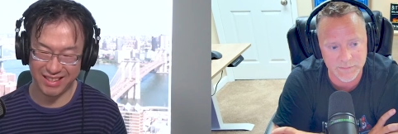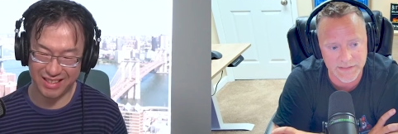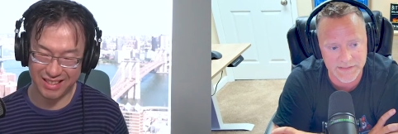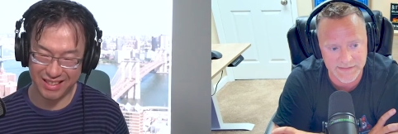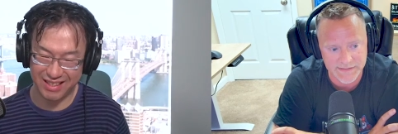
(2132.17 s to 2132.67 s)
Speaker 1: what
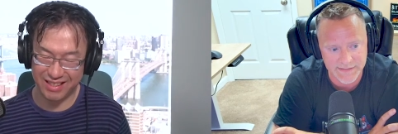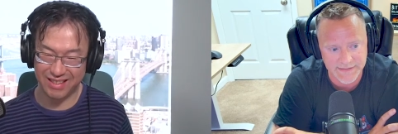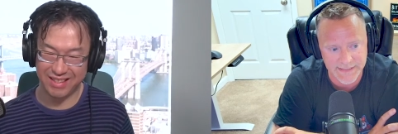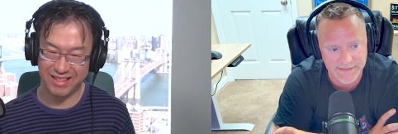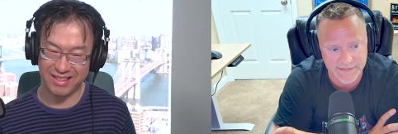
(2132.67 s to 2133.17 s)
it does is it
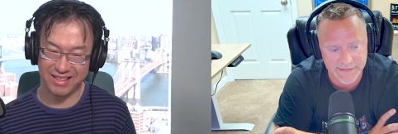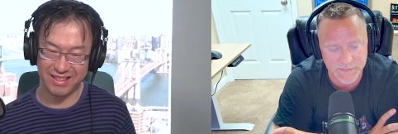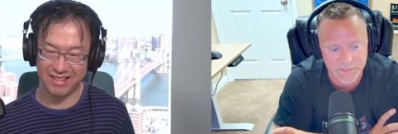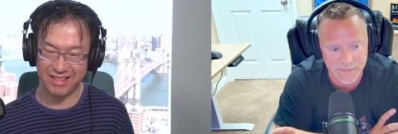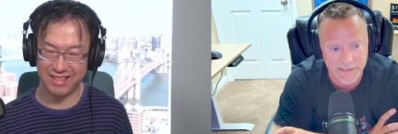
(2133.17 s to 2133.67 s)
sets us
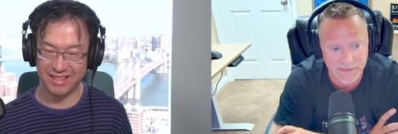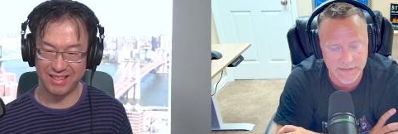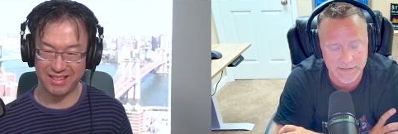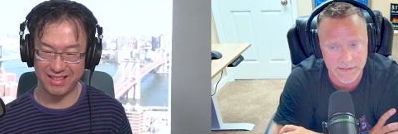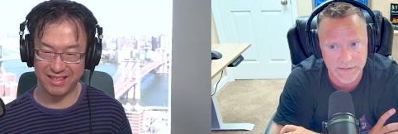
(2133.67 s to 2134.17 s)
up to be
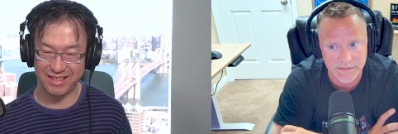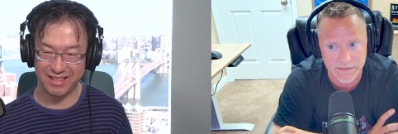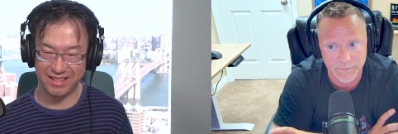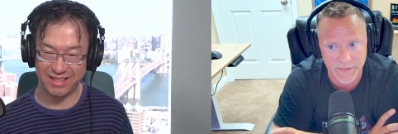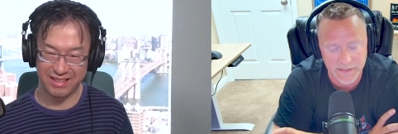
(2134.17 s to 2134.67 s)
to,
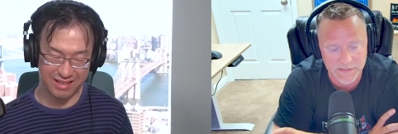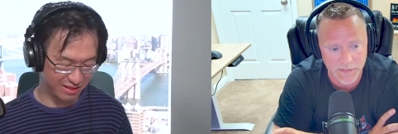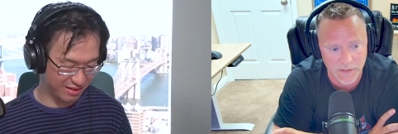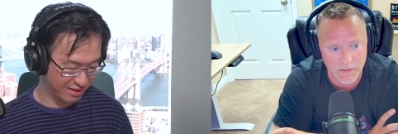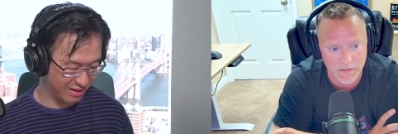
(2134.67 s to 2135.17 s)
to because
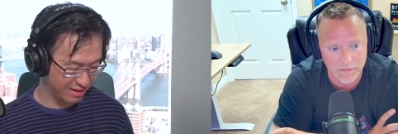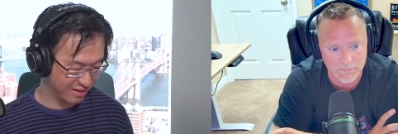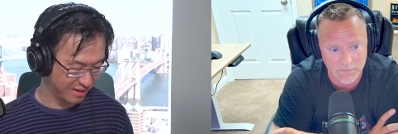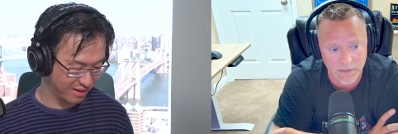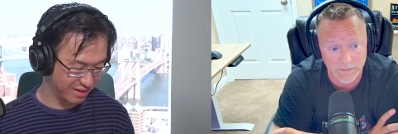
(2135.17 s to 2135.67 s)
we are
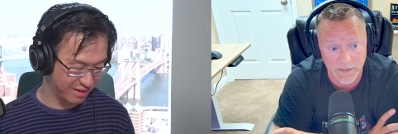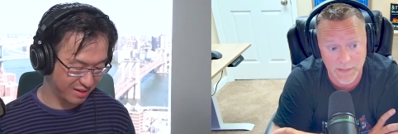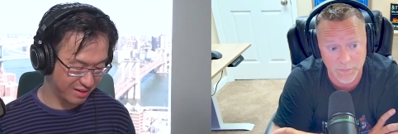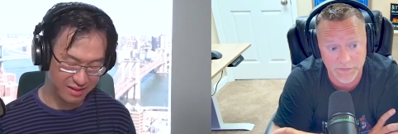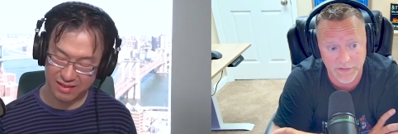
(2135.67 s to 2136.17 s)
uh,
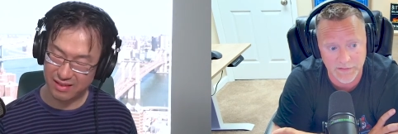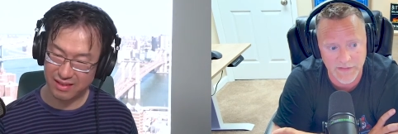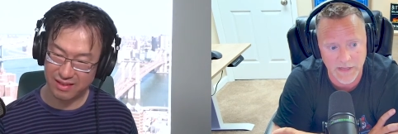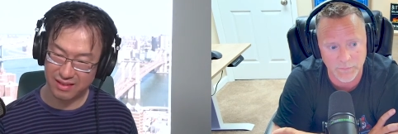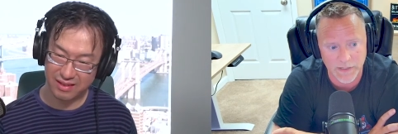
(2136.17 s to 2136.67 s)
able to give
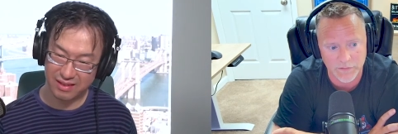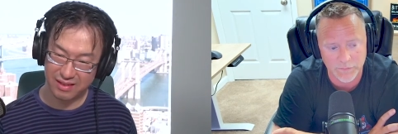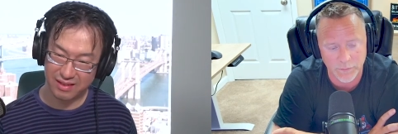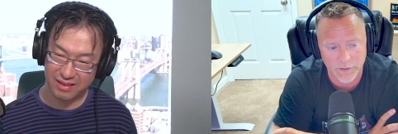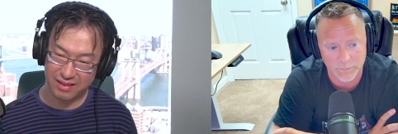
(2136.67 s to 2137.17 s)
that
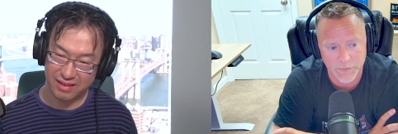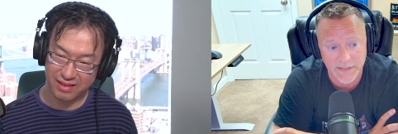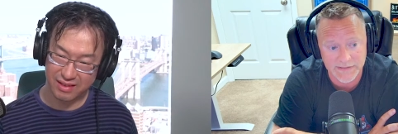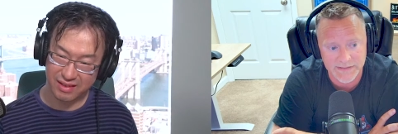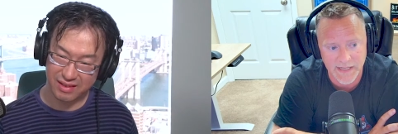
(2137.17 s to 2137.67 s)
regulatory
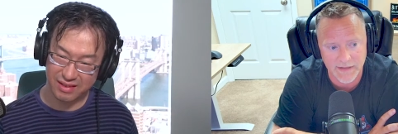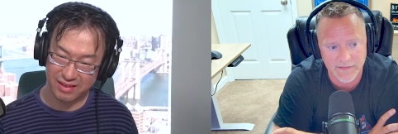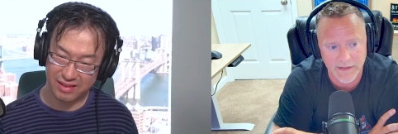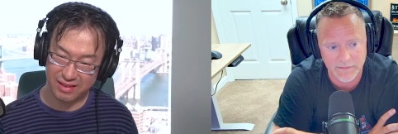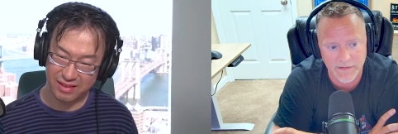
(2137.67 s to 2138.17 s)
compliance and that
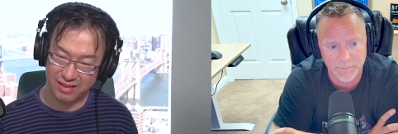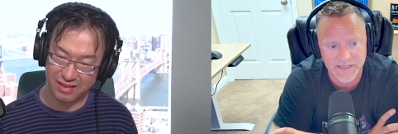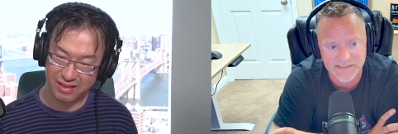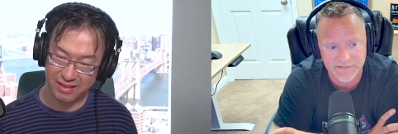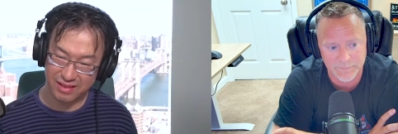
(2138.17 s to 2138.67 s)
that that
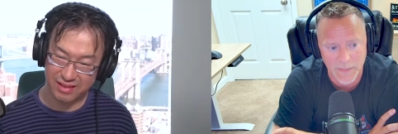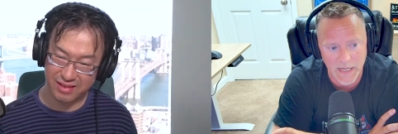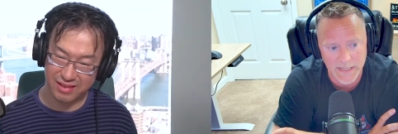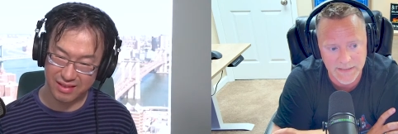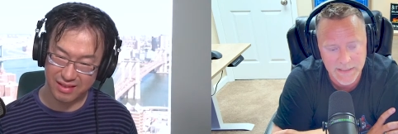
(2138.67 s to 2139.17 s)
peace of
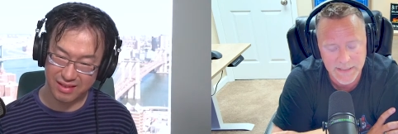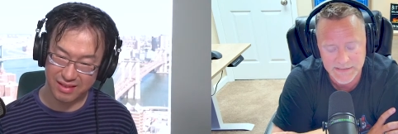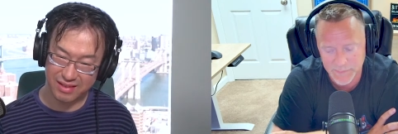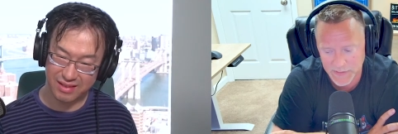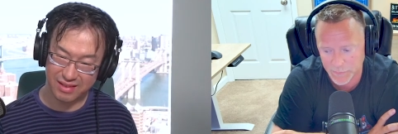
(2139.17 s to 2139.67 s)
mind
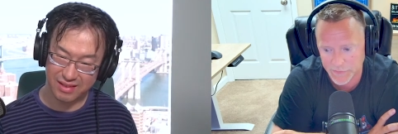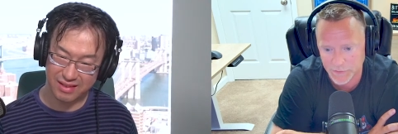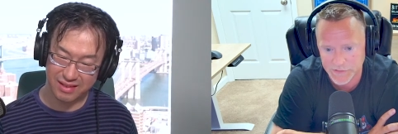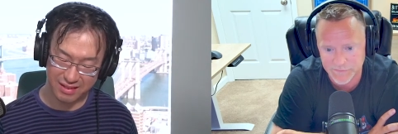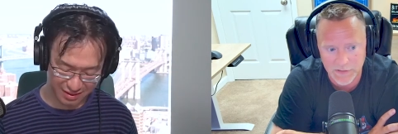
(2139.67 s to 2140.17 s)
to people that
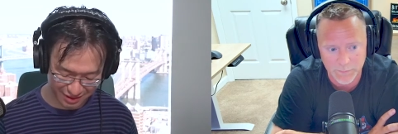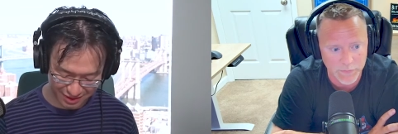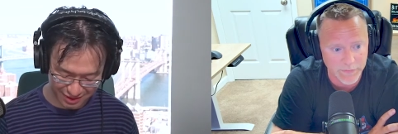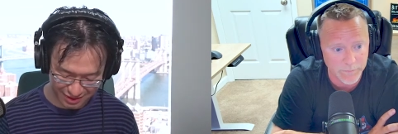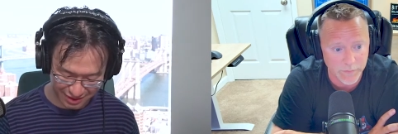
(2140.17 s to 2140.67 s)
are
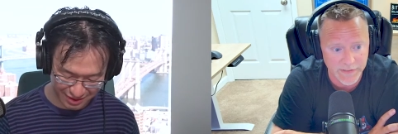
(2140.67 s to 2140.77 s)
developing on